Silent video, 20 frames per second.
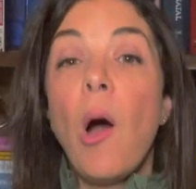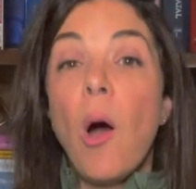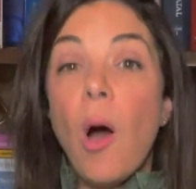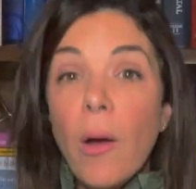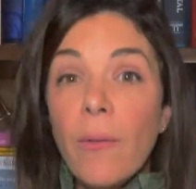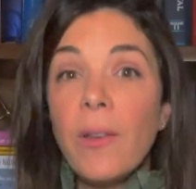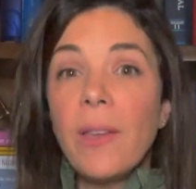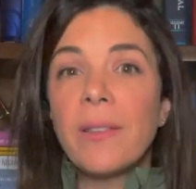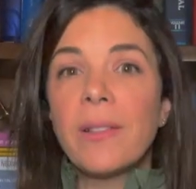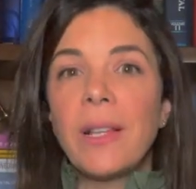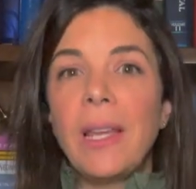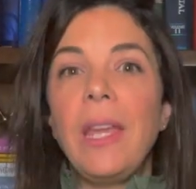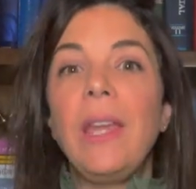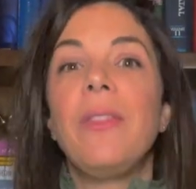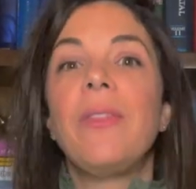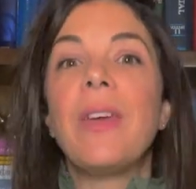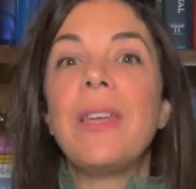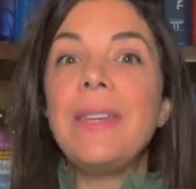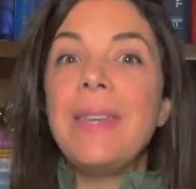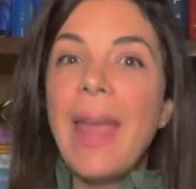
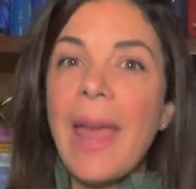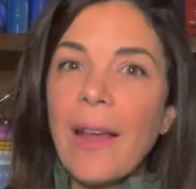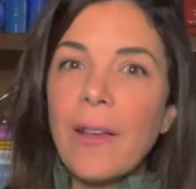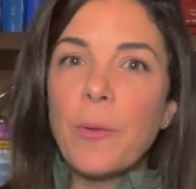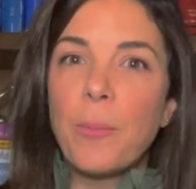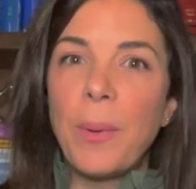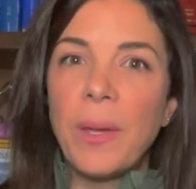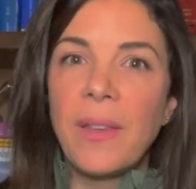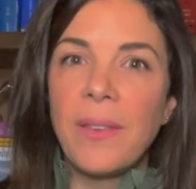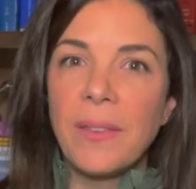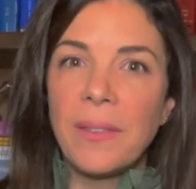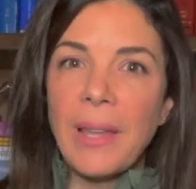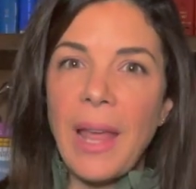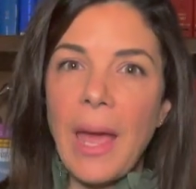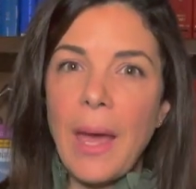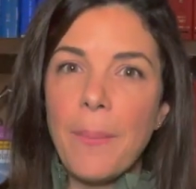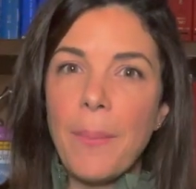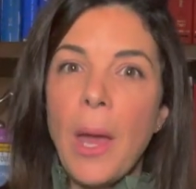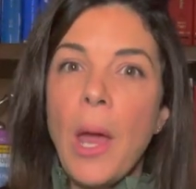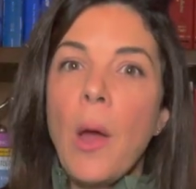Obviously, the next big
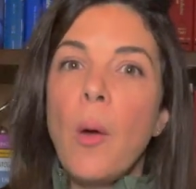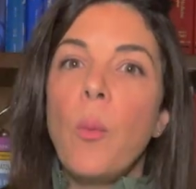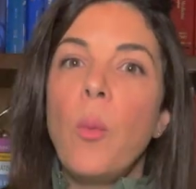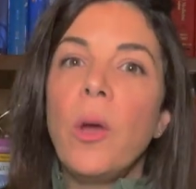step